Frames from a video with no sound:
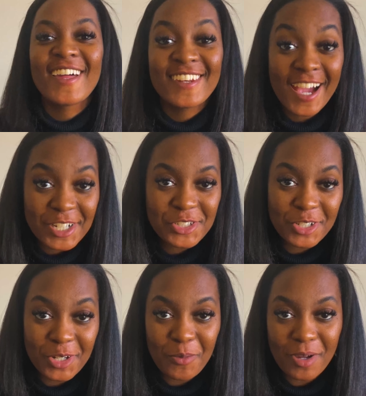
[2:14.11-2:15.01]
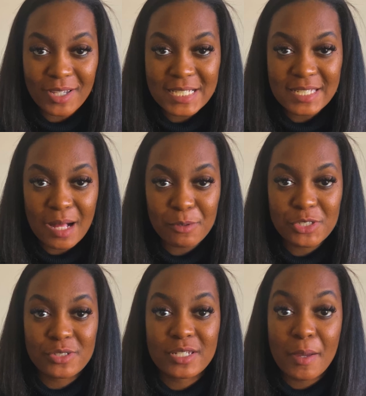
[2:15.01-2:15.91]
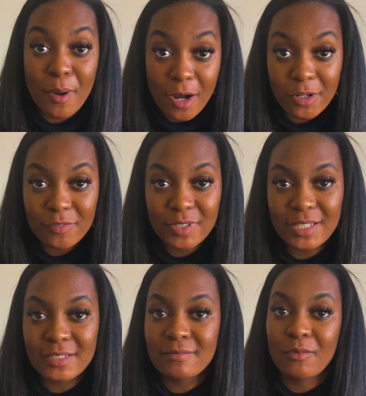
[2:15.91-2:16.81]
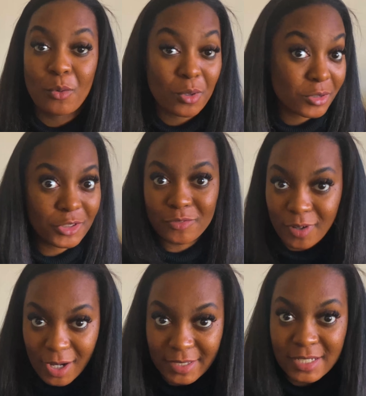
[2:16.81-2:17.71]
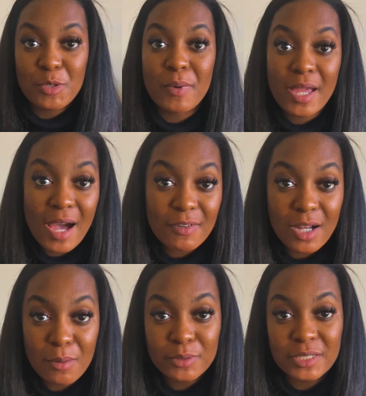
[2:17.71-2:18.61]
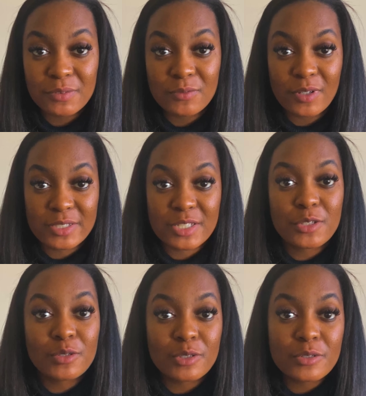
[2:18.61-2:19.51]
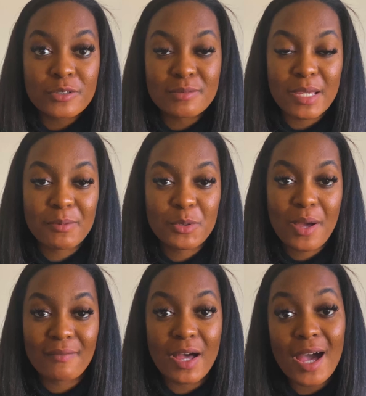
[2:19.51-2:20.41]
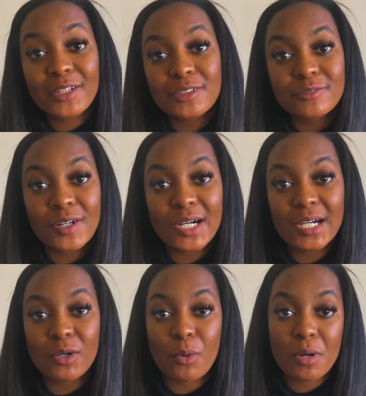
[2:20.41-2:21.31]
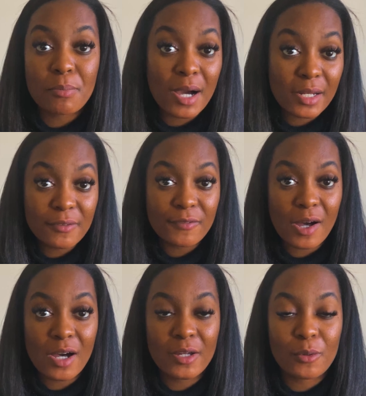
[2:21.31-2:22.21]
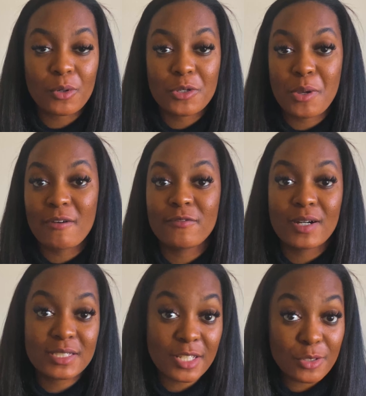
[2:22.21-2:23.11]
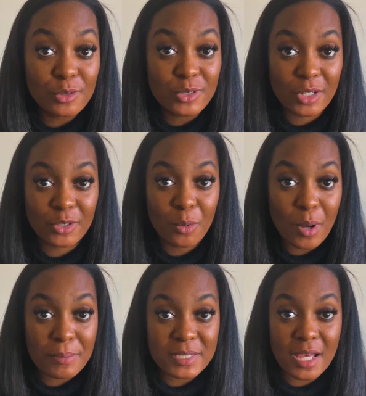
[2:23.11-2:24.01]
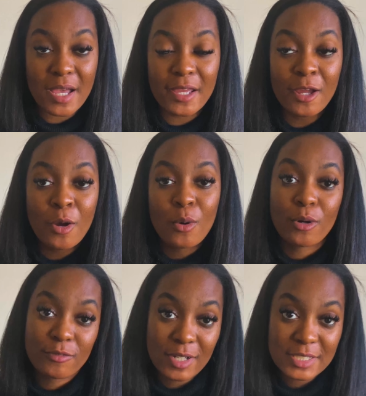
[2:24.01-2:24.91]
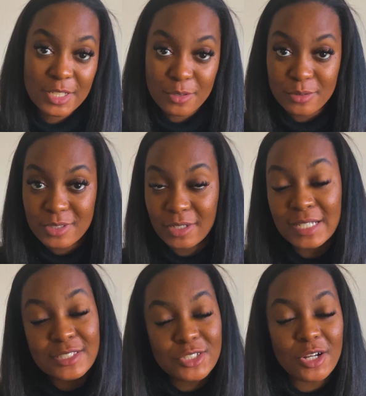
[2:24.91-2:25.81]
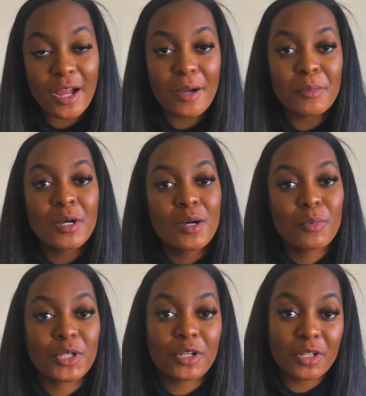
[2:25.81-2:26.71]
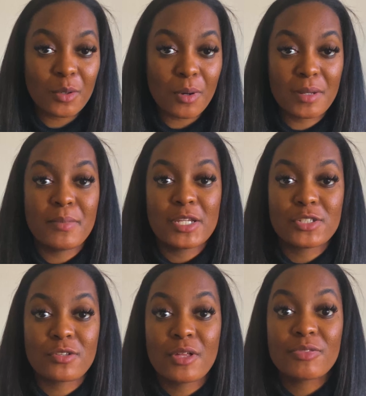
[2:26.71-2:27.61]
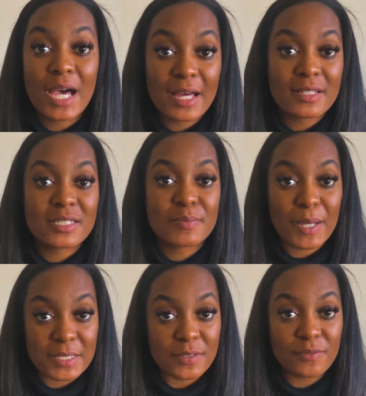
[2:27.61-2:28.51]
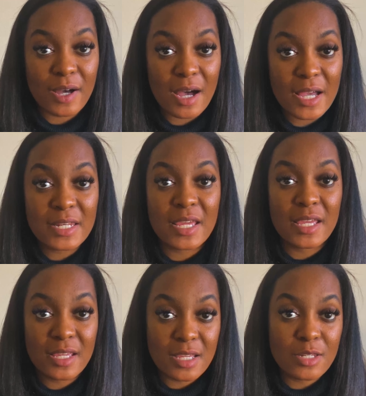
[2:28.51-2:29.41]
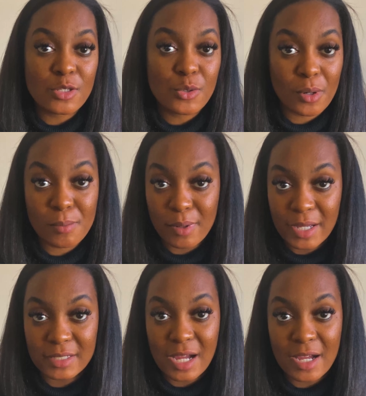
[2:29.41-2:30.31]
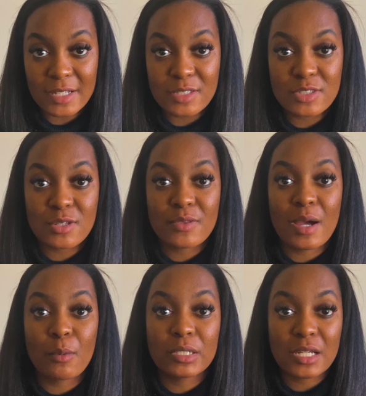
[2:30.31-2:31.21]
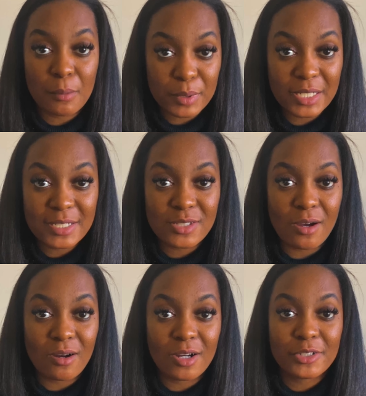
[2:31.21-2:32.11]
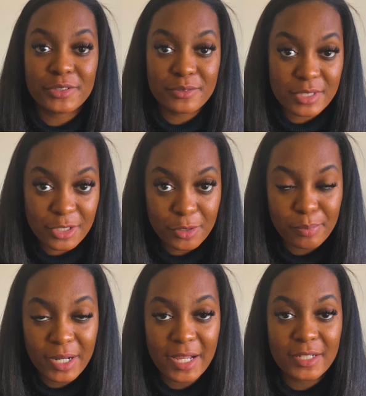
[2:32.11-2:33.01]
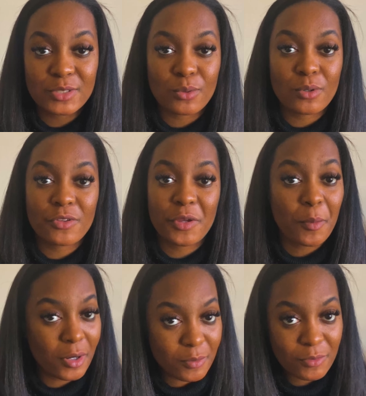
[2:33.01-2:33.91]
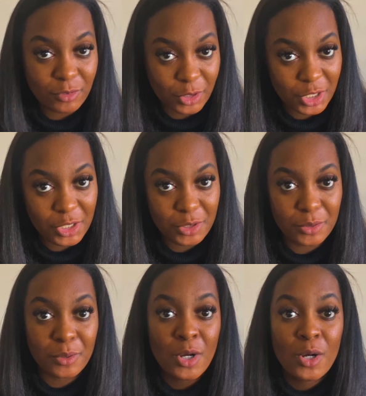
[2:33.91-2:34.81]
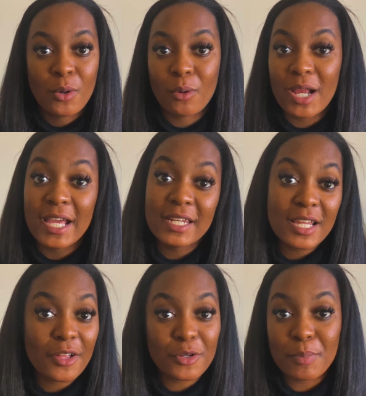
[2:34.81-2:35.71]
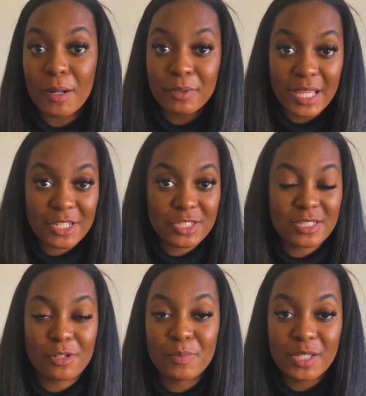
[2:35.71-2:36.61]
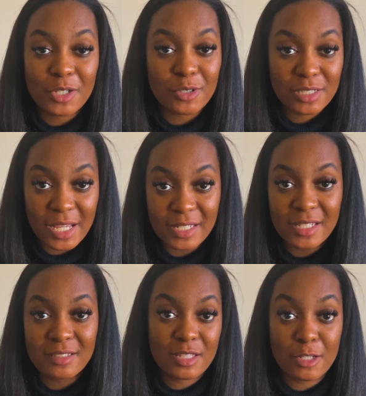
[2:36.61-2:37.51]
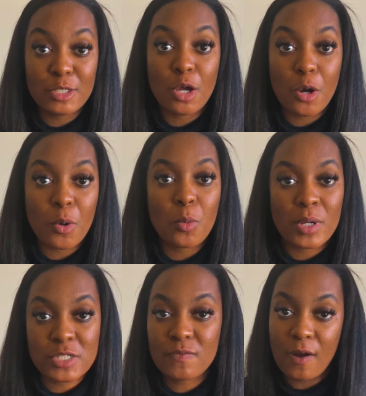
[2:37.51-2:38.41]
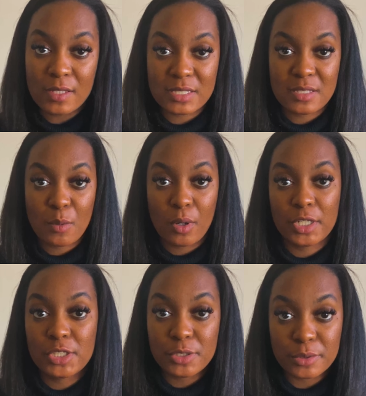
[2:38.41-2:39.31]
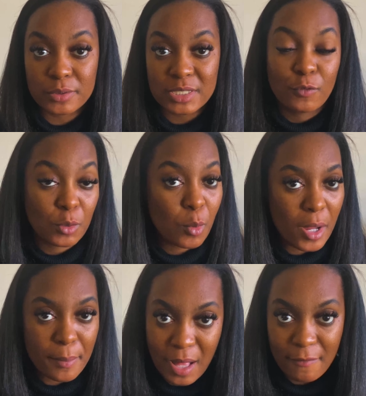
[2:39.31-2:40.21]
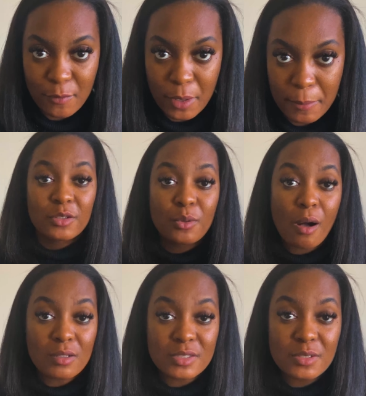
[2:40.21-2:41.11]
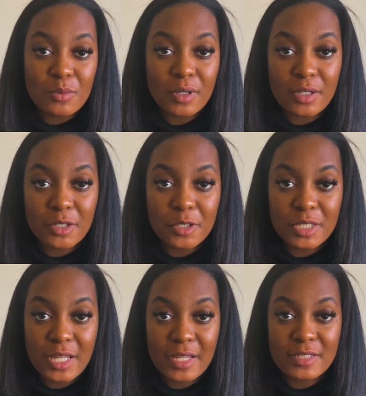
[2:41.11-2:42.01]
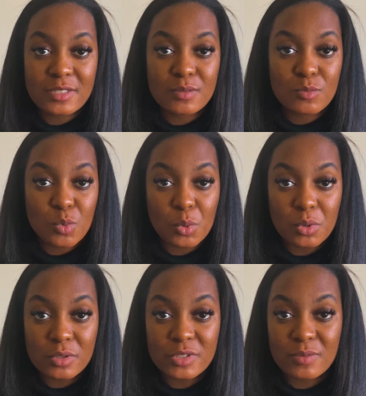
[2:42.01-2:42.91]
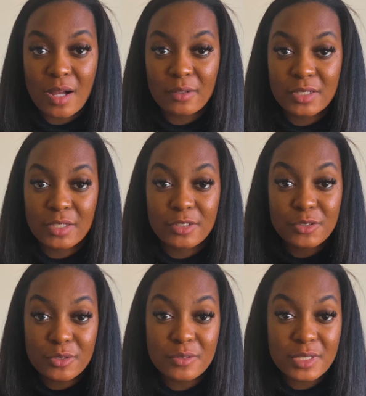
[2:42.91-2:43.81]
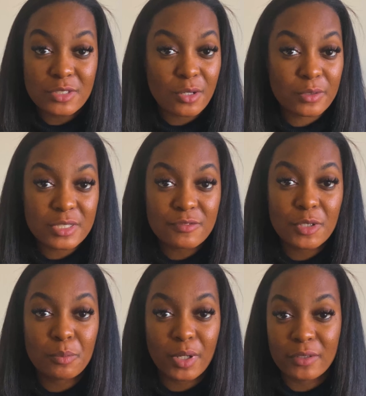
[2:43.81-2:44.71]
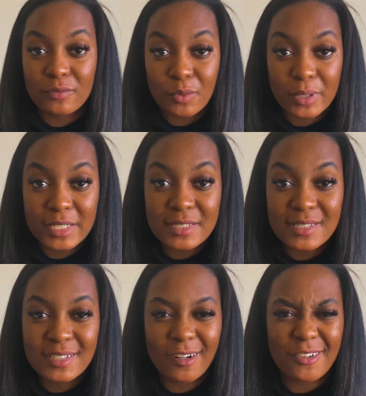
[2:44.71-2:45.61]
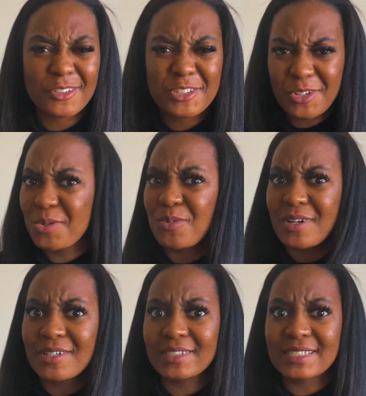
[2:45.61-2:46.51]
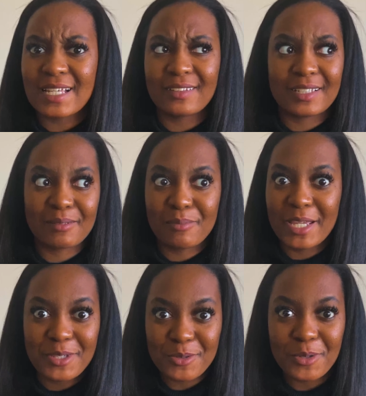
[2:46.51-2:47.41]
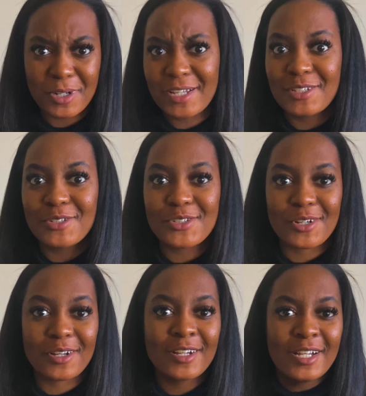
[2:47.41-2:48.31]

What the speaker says: Next, you're going to want to establish your typography or your font. You may have a couple different fonts that you use. Maybe you have a header font or a body font, or you have fonts that you use on your website or fonts that you use on Instagram, but you're going to want to make sure that that is specified in your brand guide so that when companies are using your brand or they want to refer to you or any other publications that are being created, they know which fonts they want to use for what platform. You also want to create some rules surrounding the do's and don'ts of your brand voice. Are there certain words that like make you cringe or